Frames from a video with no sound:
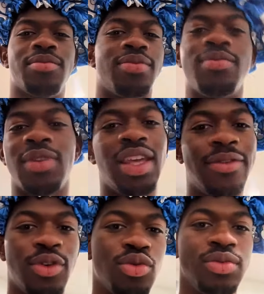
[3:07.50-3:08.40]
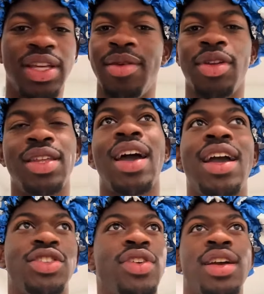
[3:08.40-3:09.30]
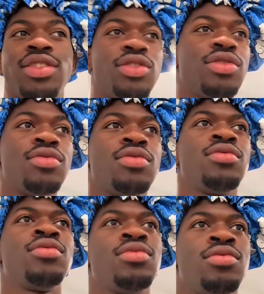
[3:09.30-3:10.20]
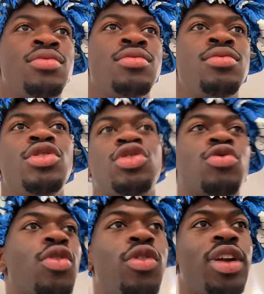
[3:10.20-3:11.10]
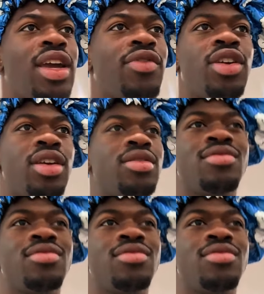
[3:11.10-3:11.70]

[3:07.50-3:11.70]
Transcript: evil demon guy trying to destroy everybody's